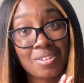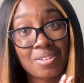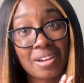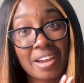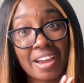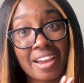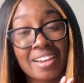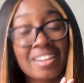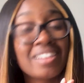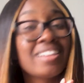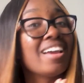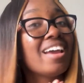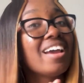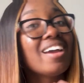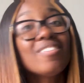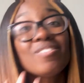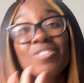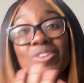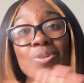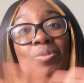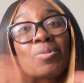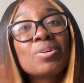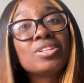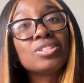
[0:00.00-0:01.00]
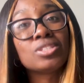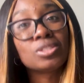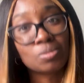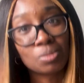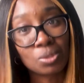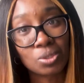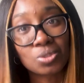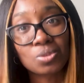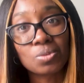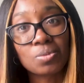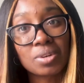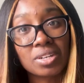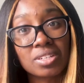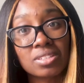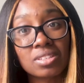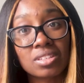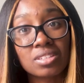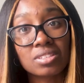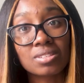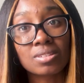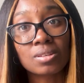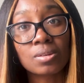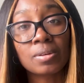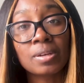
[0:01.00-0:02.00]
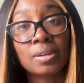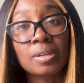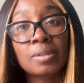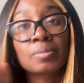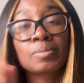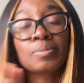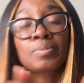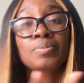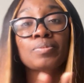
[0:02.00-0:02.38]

okay? Everyone is supposed to wear sunscreen.